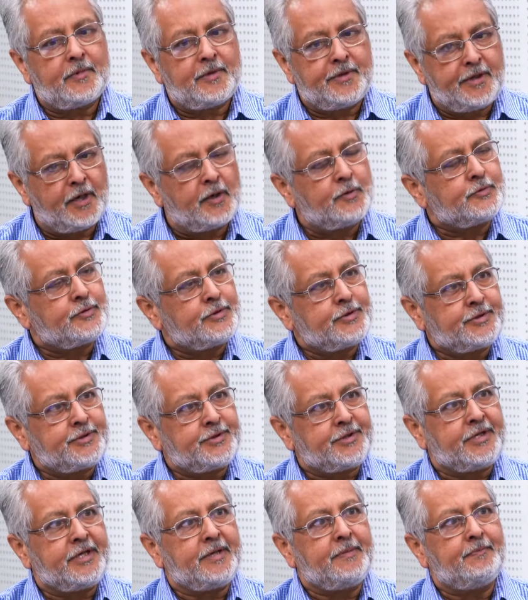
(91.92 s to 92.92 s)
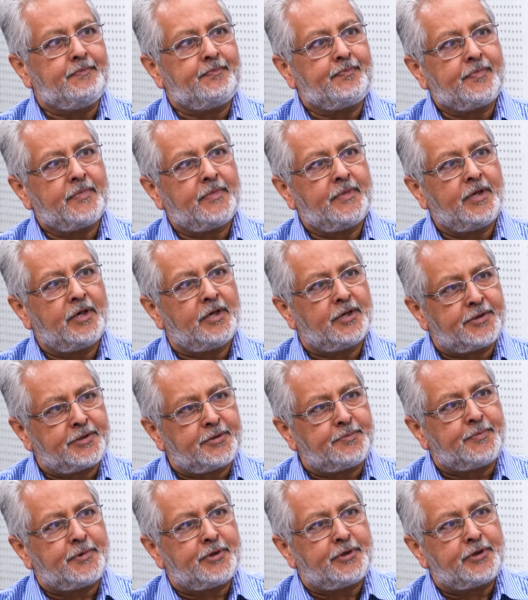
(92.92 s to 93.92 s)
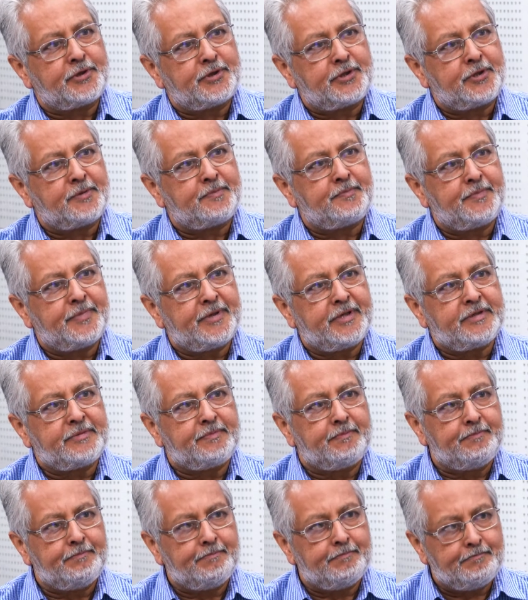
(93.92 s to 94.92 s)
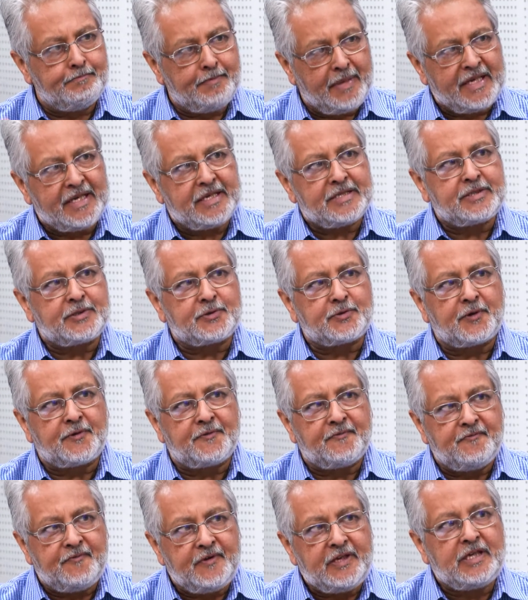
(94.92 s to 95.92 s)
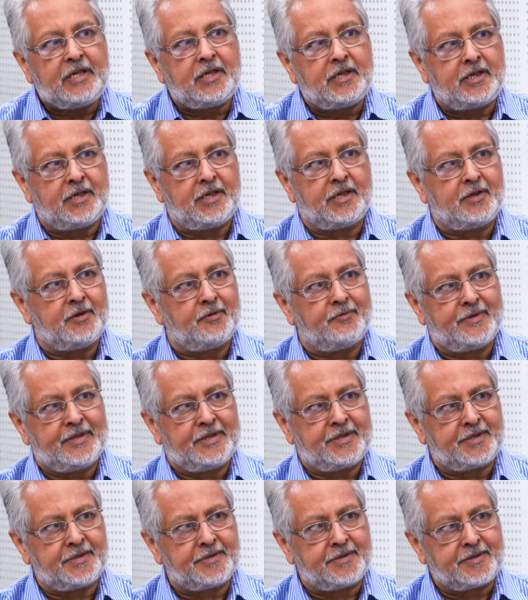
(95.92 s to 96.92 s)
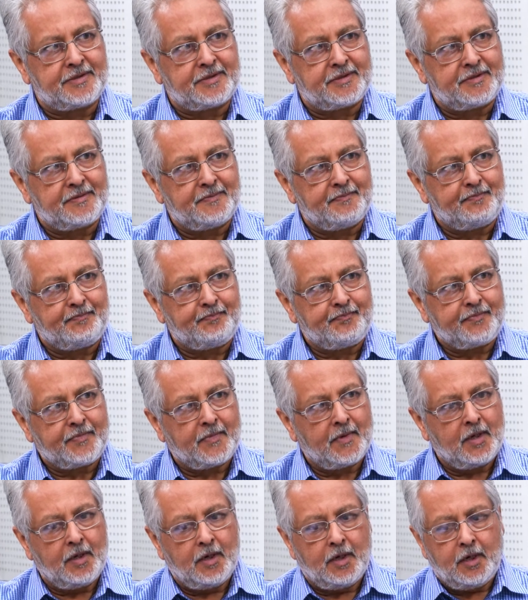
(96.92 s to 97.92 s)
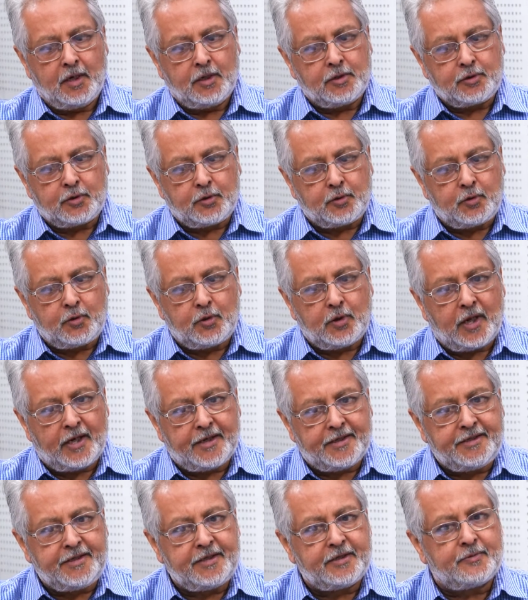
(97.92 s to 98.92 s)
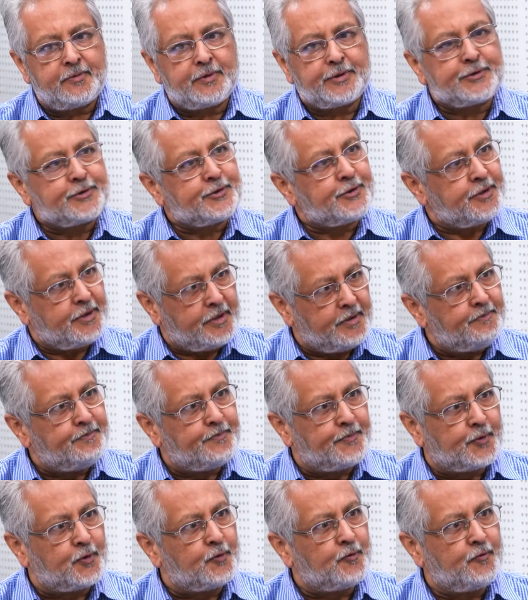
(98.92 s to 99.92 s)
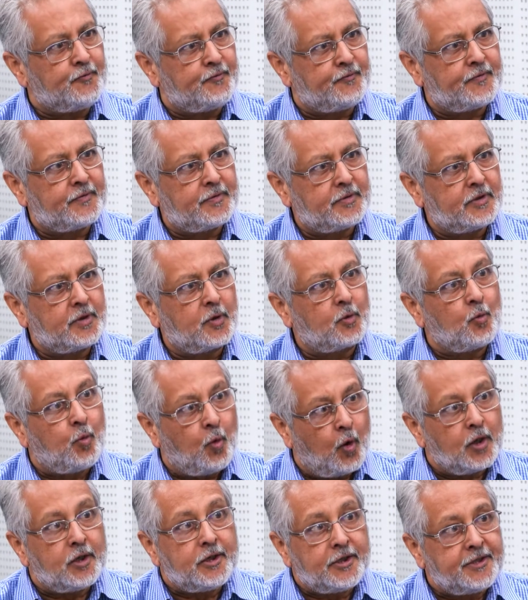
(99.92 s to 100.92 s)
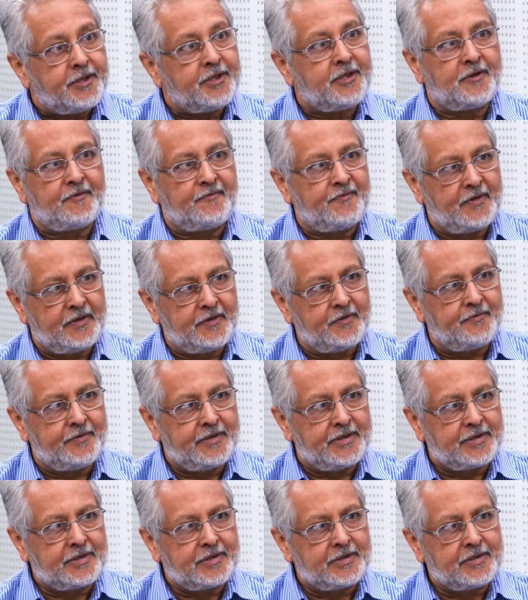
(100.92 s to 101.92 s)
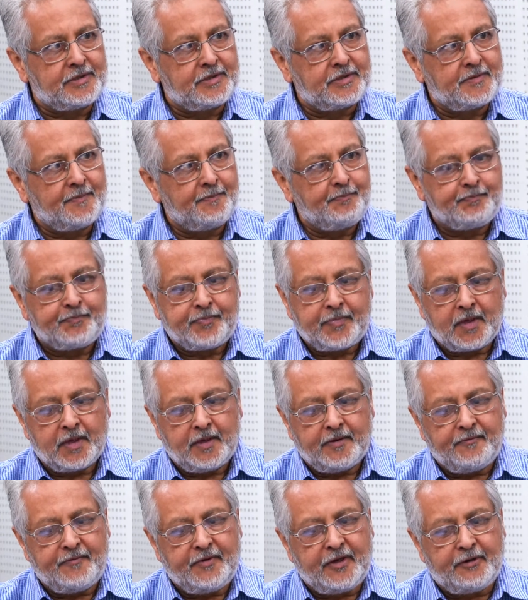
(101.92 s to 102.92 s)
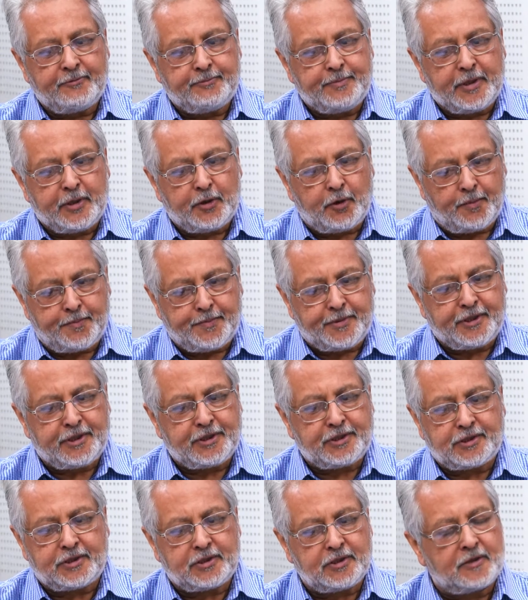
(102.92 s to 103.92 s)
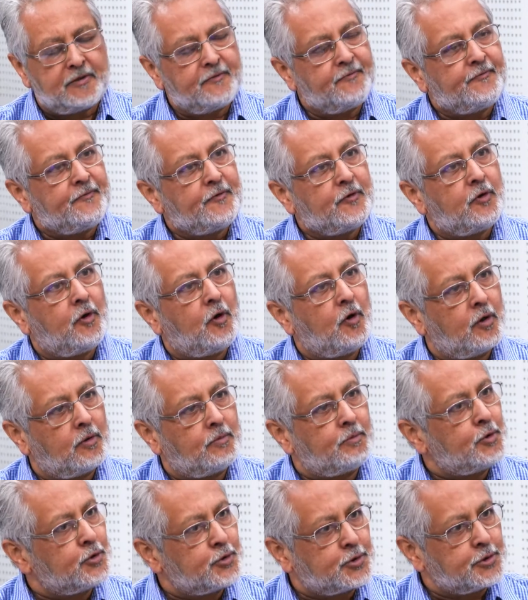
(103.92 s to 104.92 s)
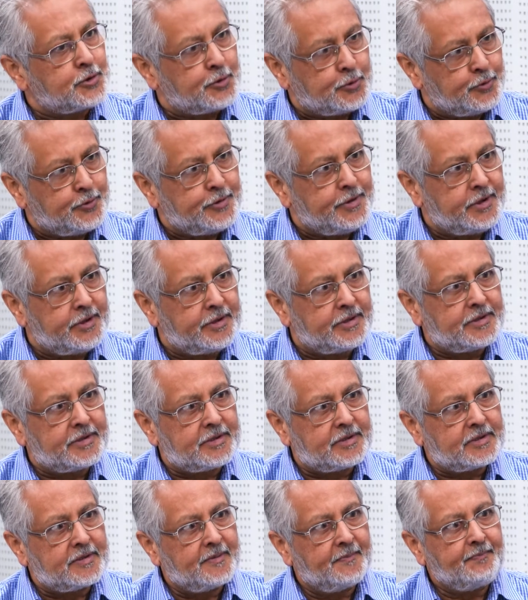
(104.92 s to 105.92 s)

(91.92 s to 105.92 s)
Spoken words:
downstream the entrepreneurship is based on weak innovations. So the whole idea was to improve the quality of innovations. We have been operational for almost 2 years.